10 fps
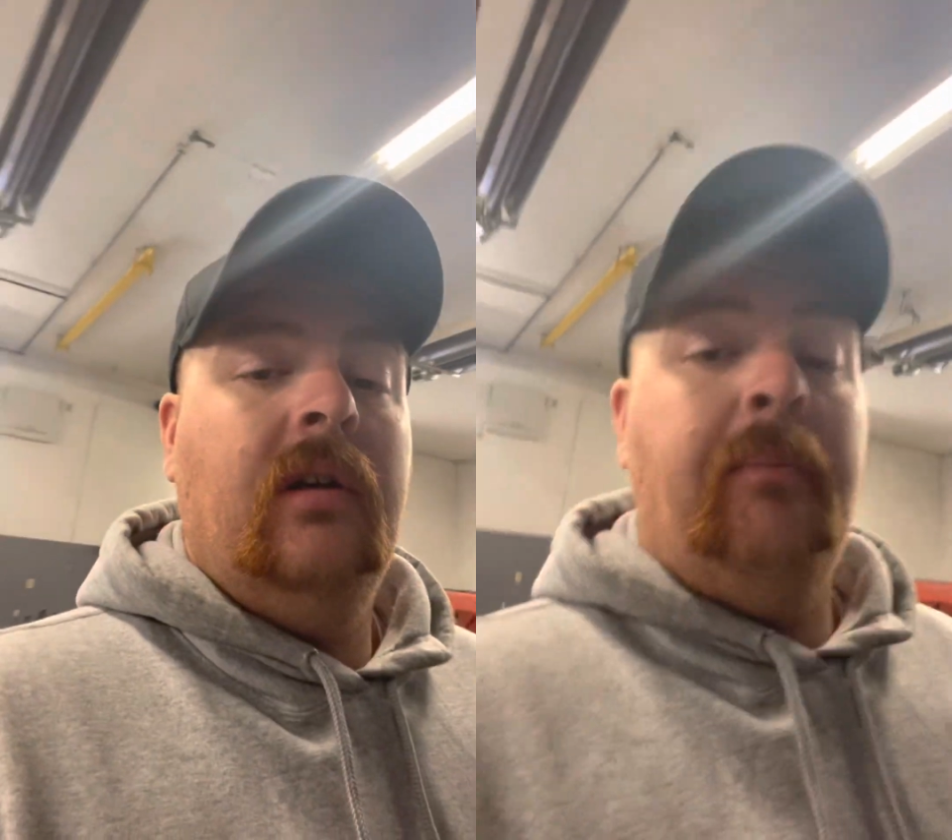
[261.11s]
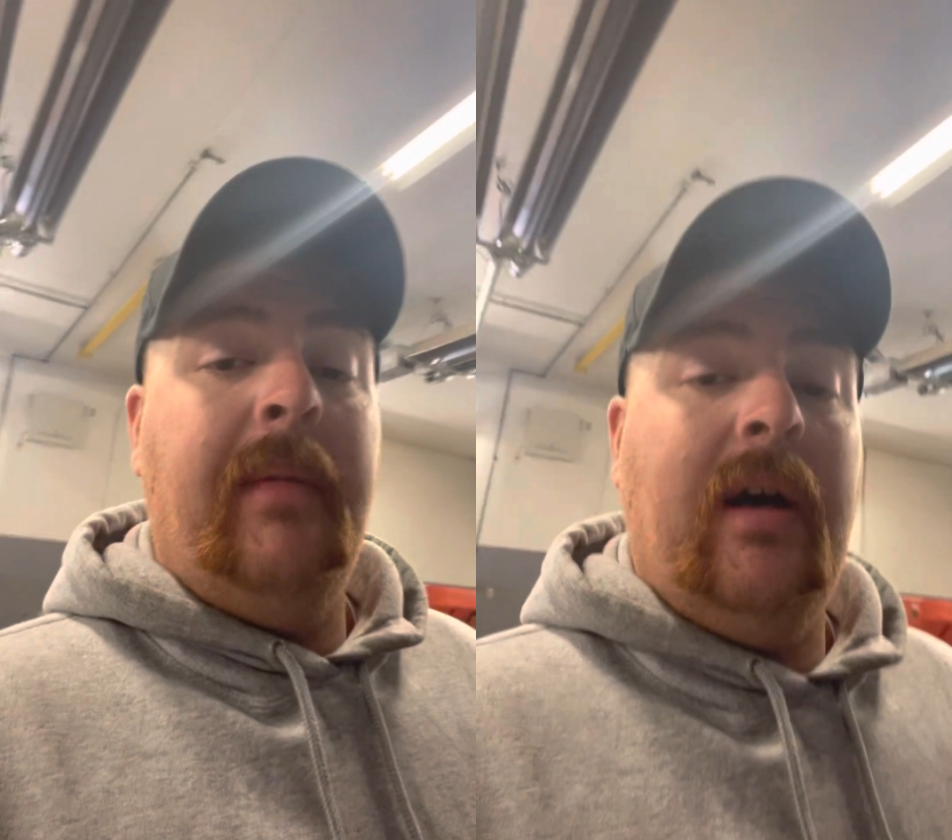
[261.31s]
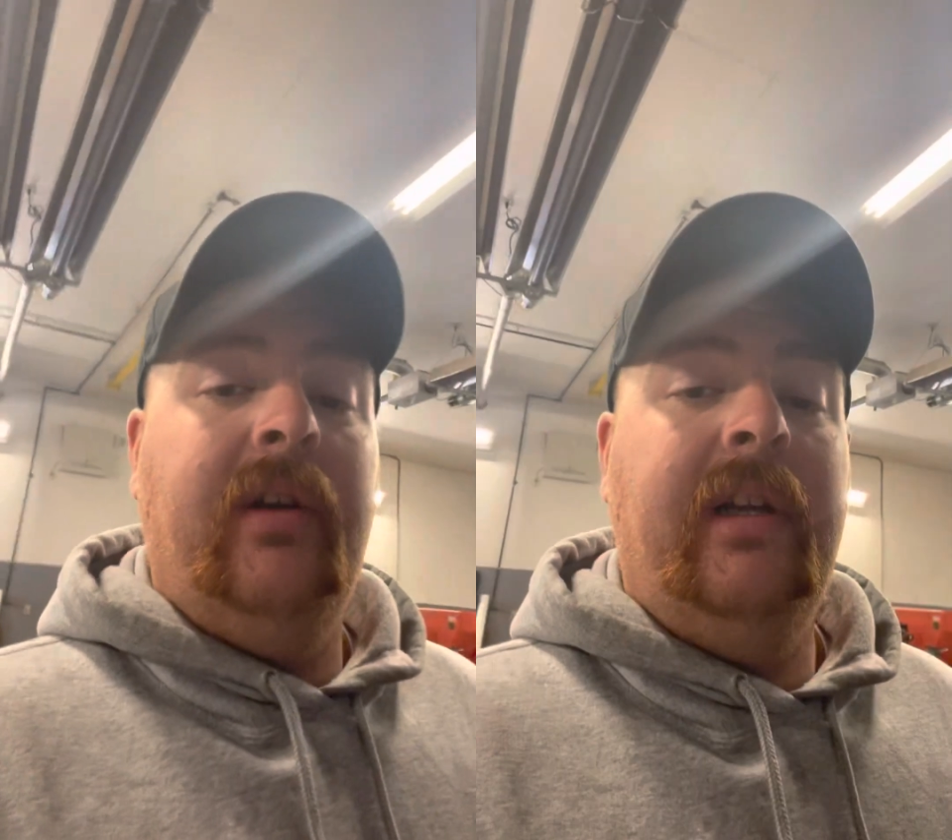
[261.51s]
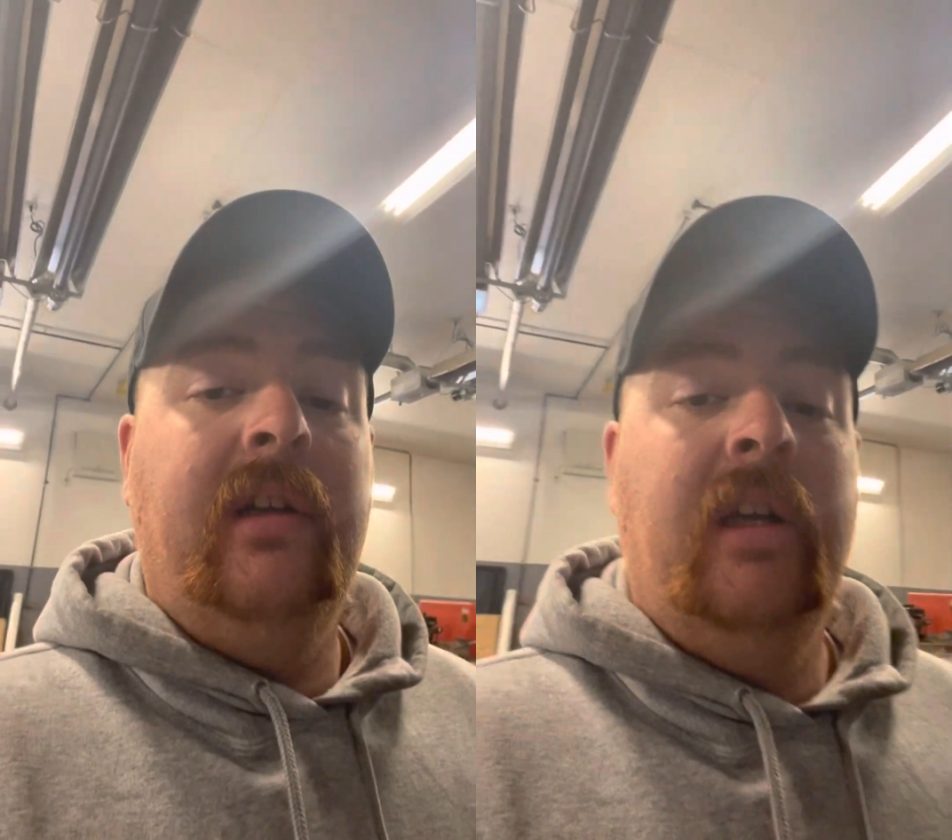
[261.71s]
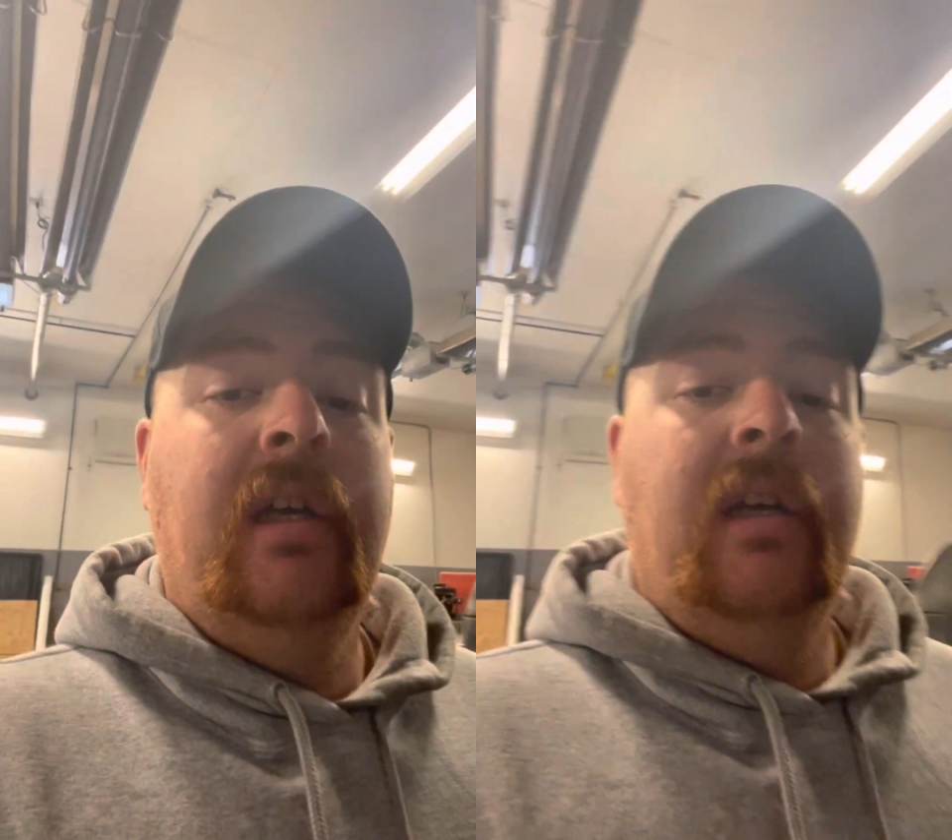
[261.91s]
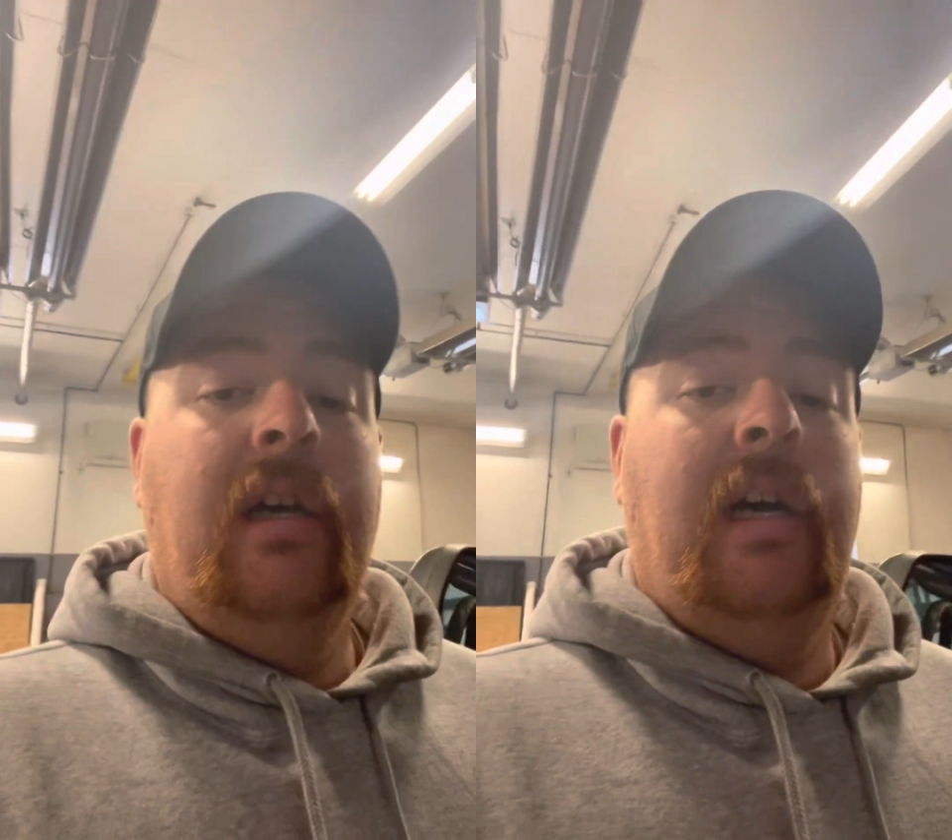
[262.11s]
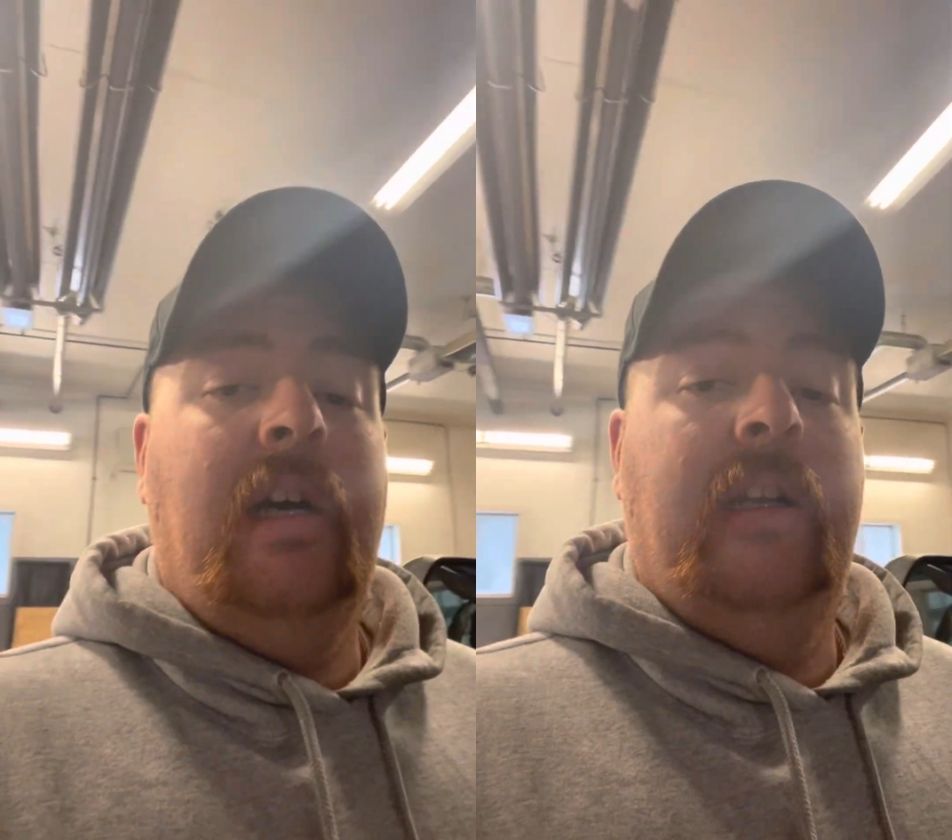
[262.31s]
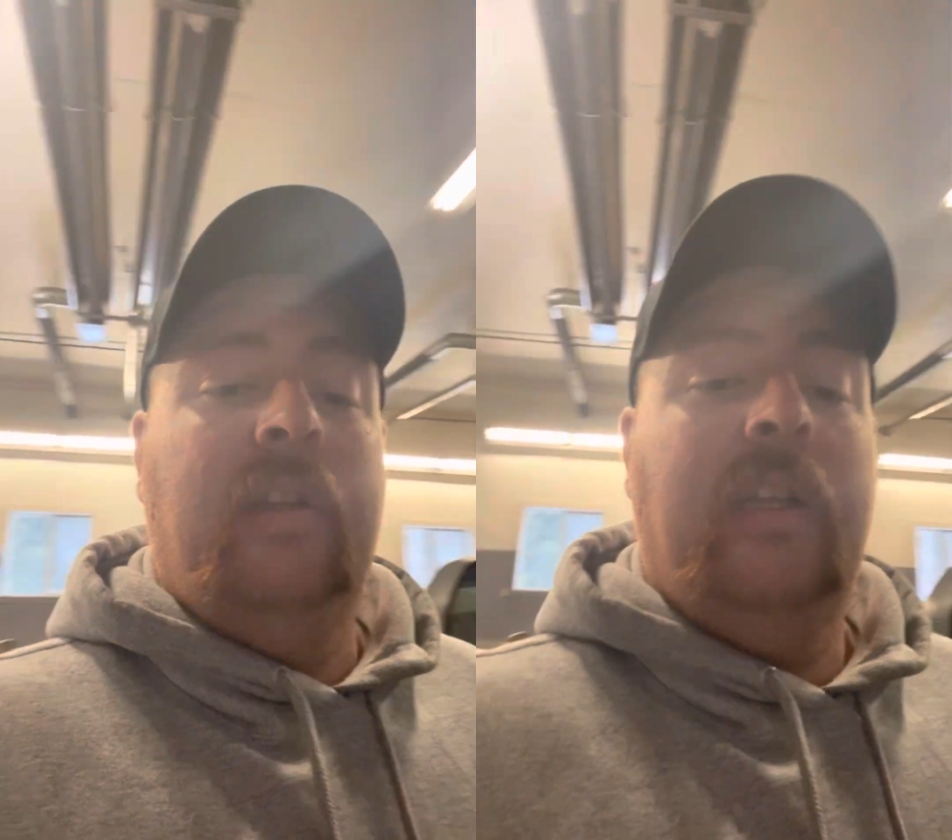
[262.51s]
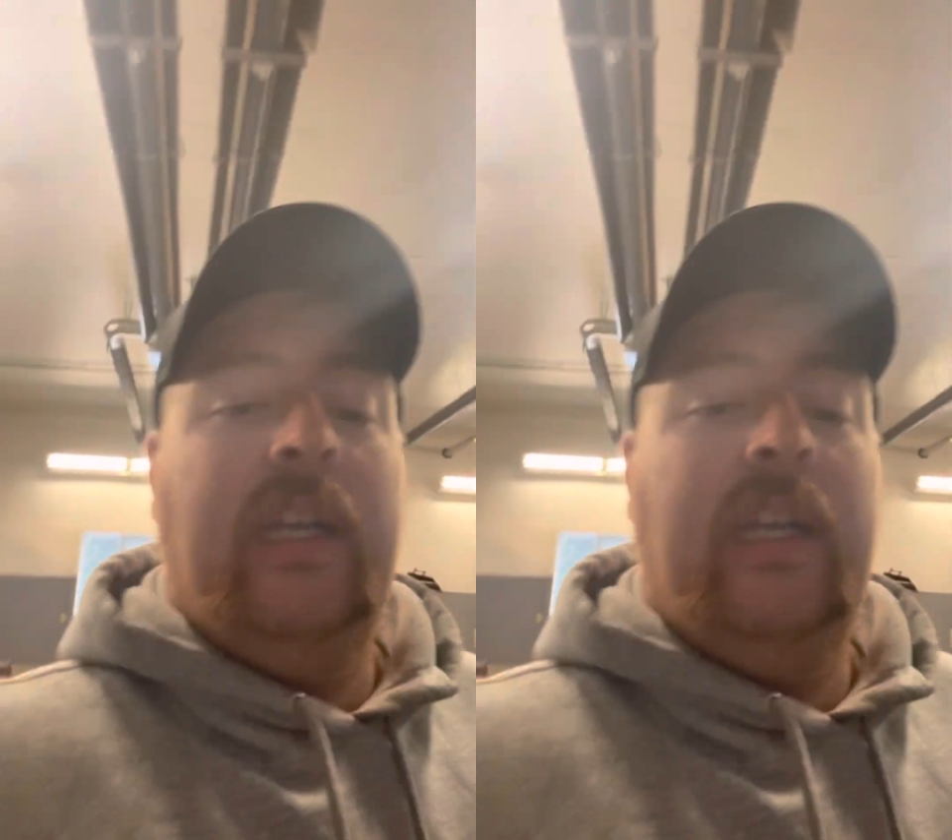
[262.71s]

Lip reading: mounted, and a lot